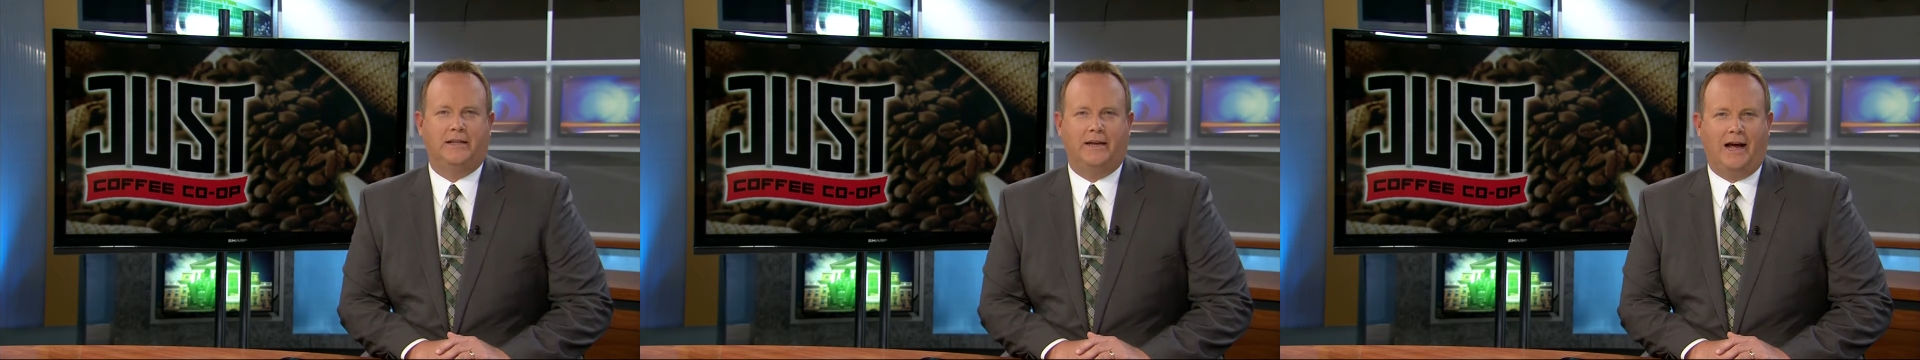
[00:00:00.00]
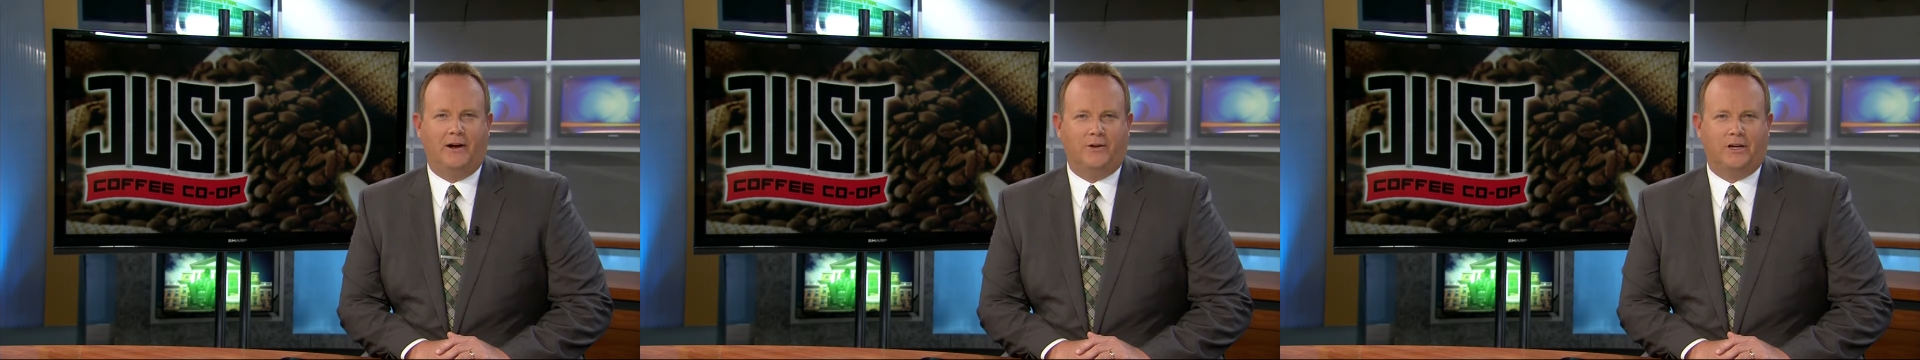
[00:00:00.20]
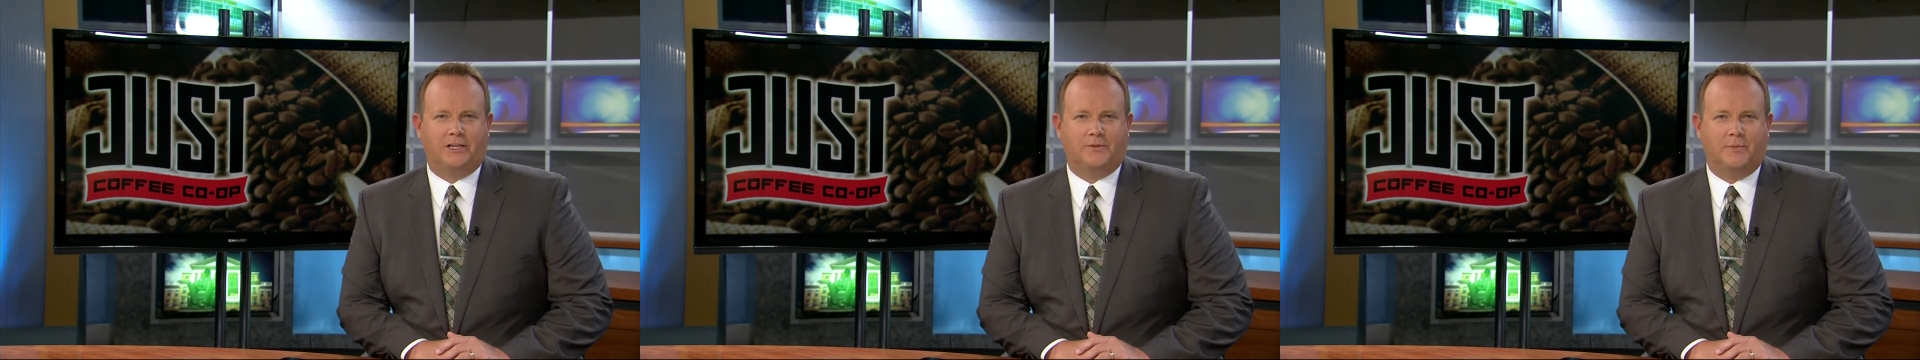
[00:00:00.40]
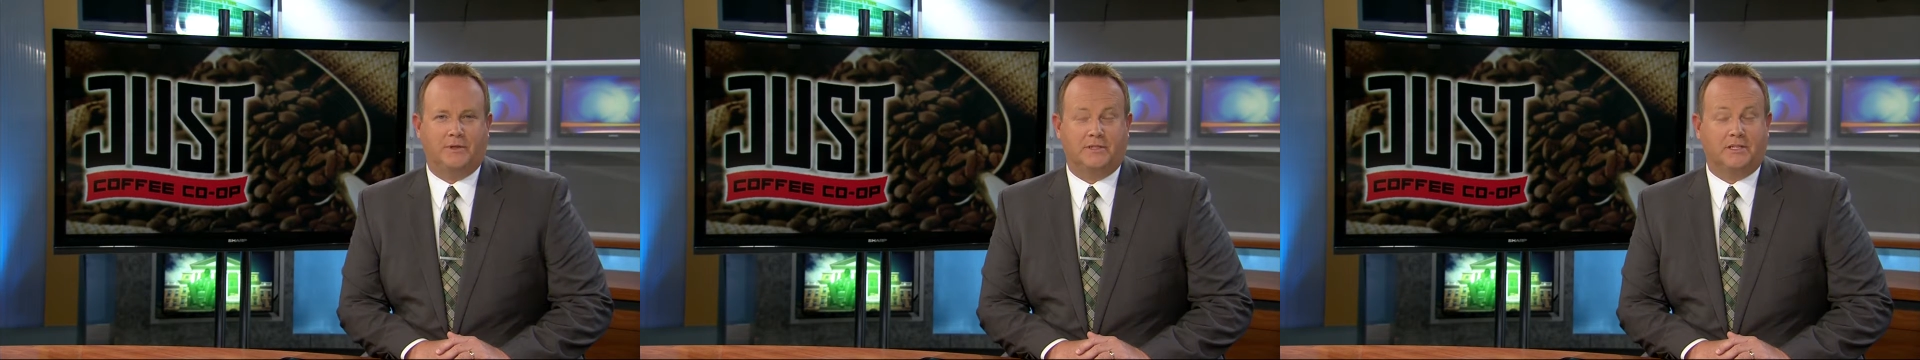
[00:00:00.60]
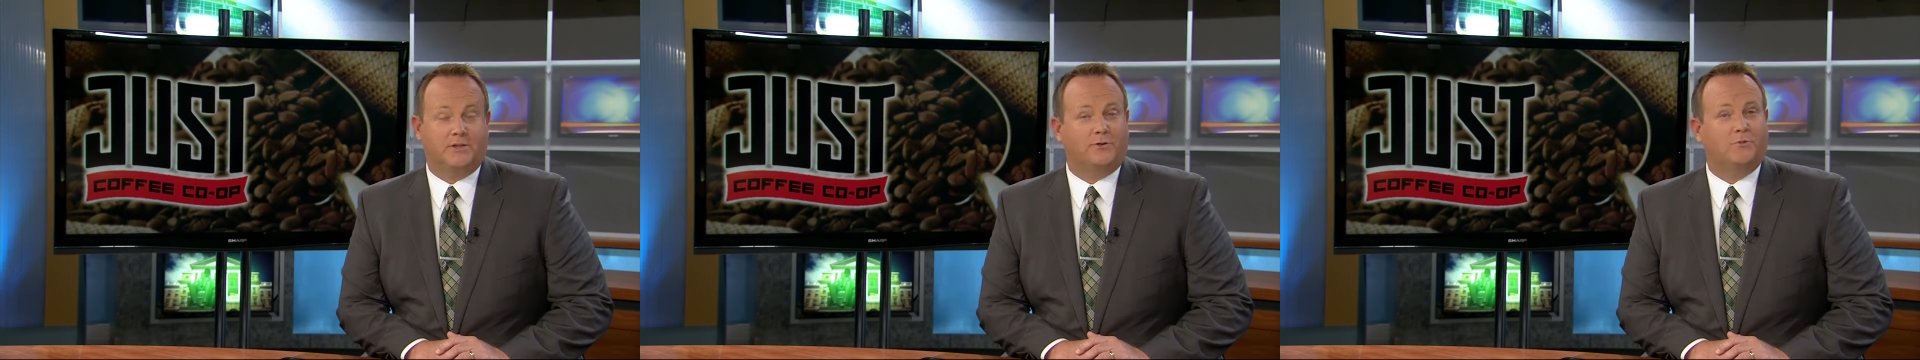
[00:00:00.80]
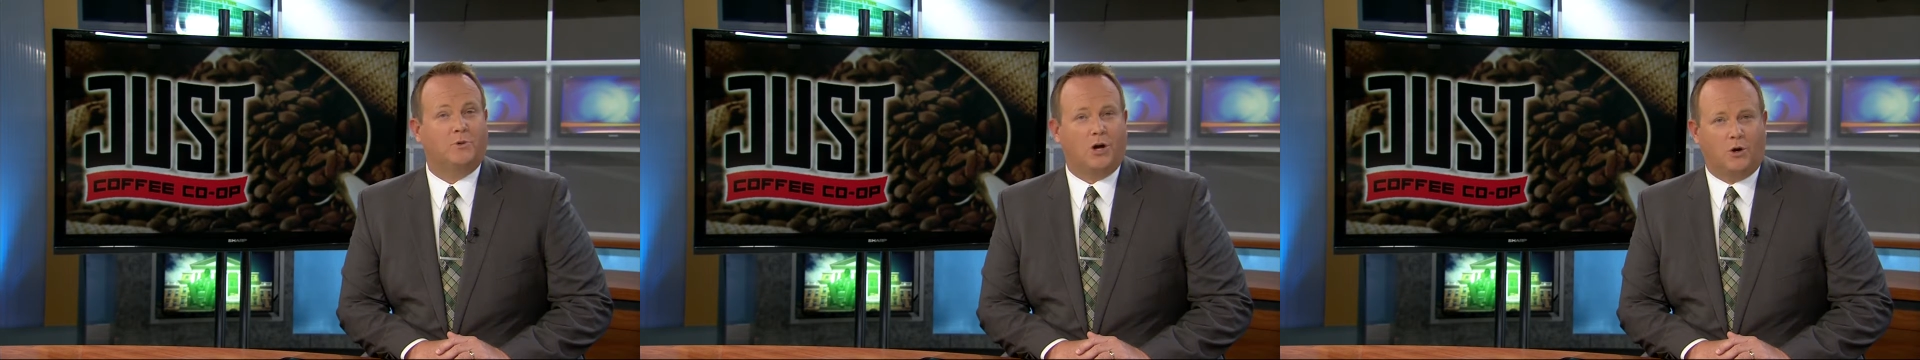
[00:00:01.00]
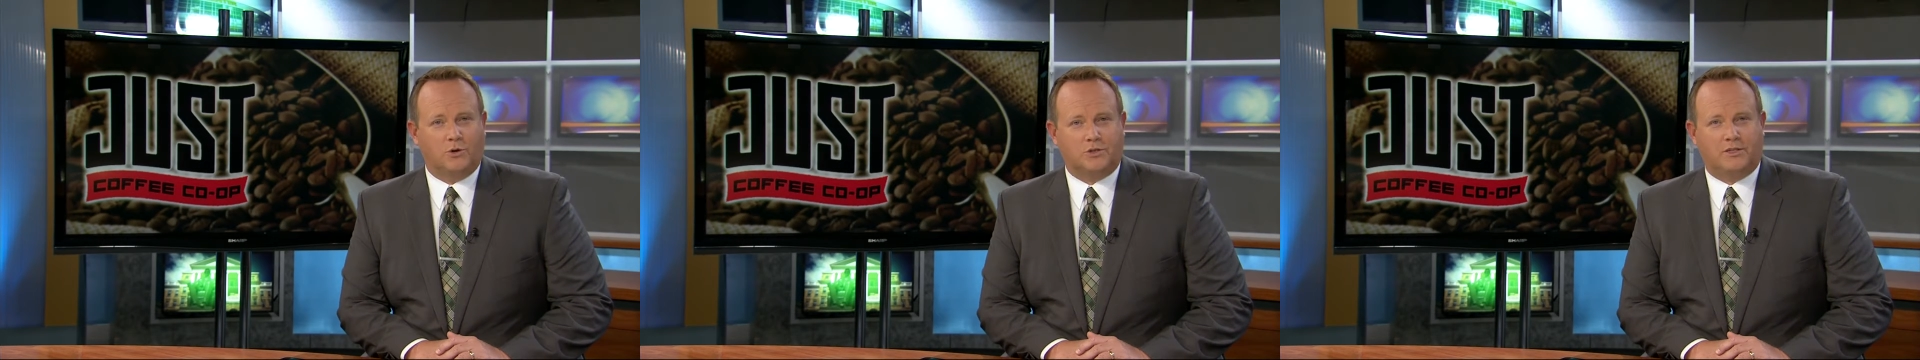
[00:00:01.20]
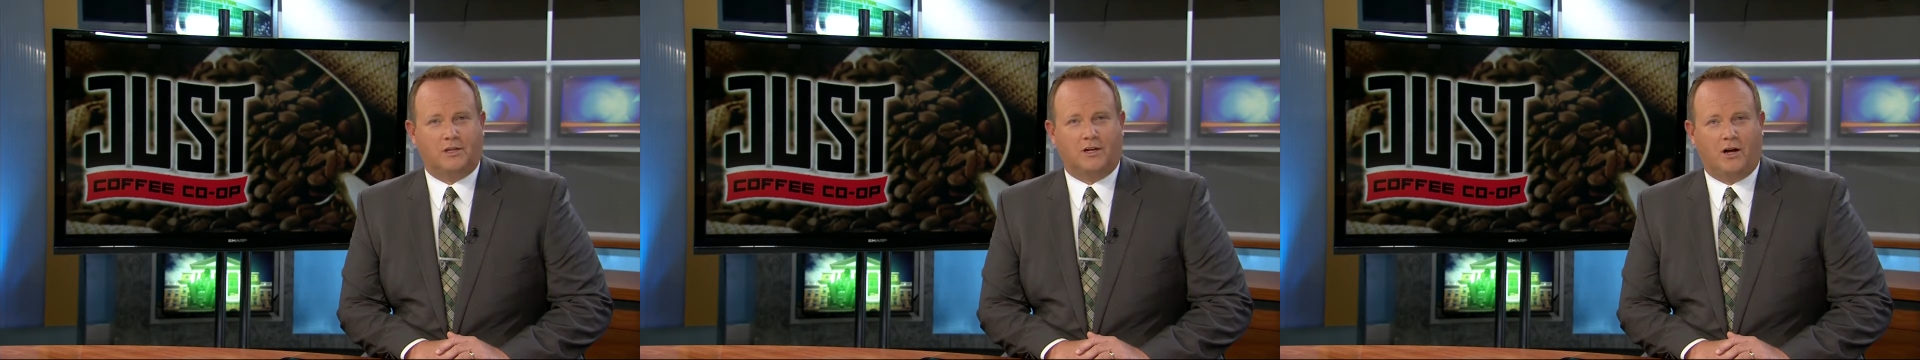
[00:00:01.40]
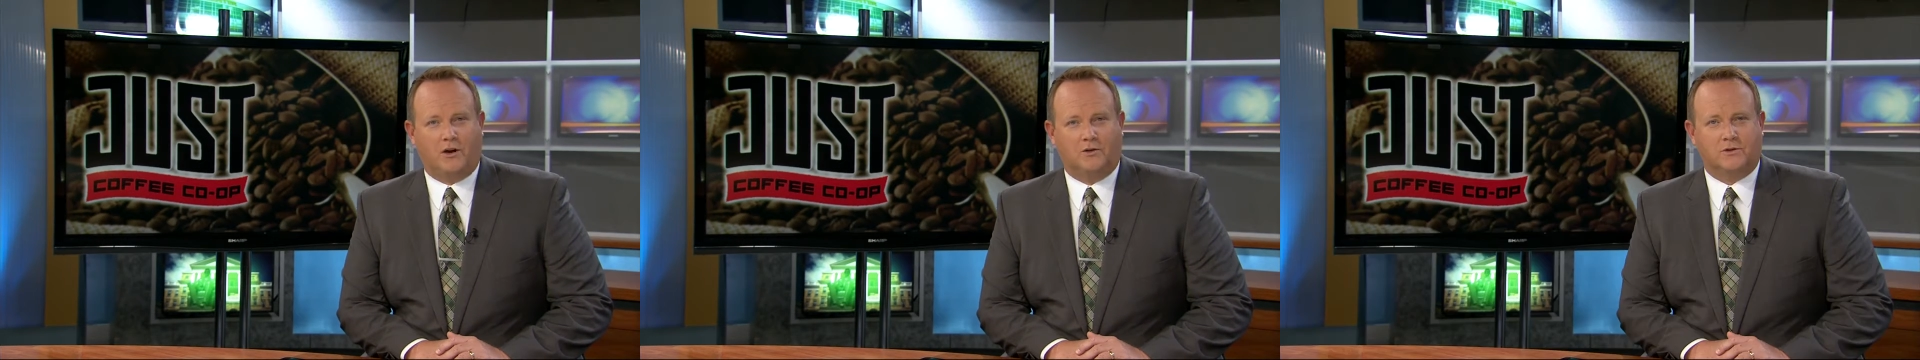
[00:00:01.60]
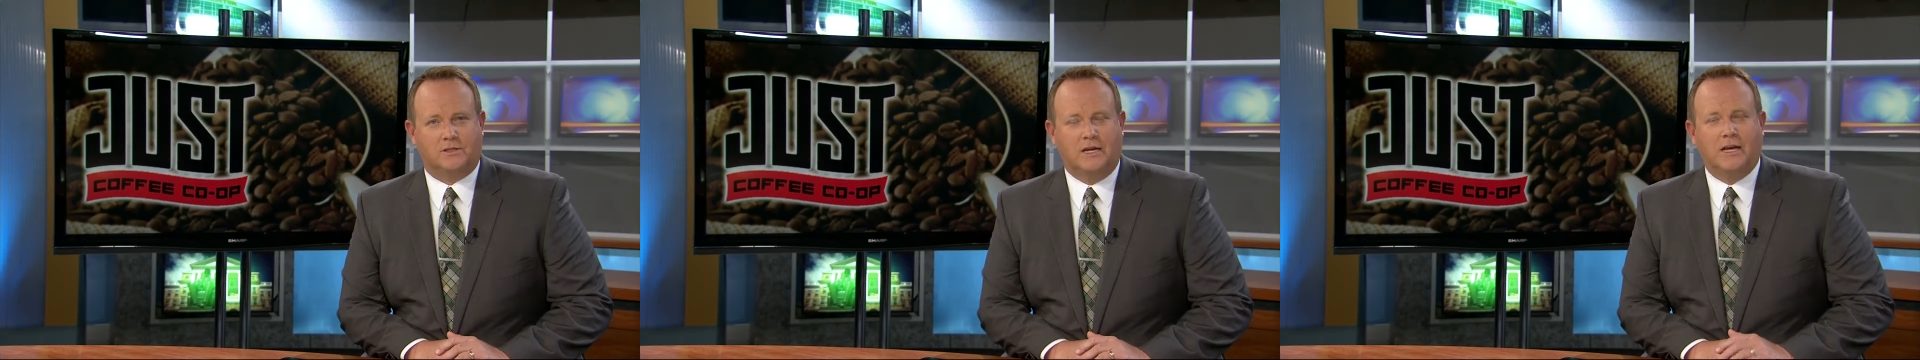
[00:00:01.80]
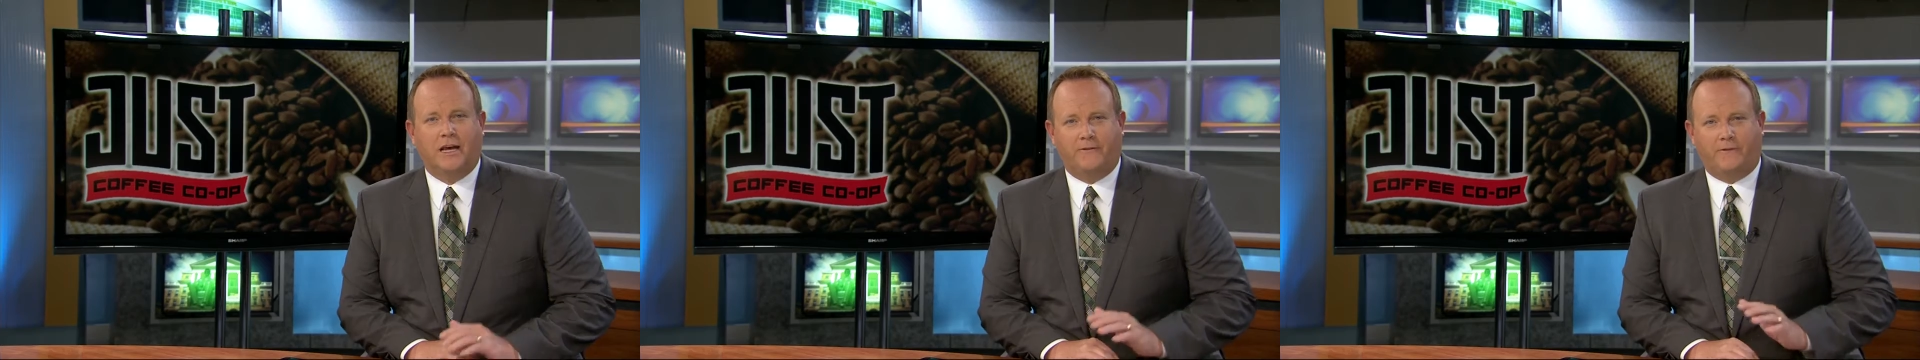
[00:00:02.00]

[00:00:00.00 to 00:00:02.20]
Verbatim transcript: that now does business from coast to coast.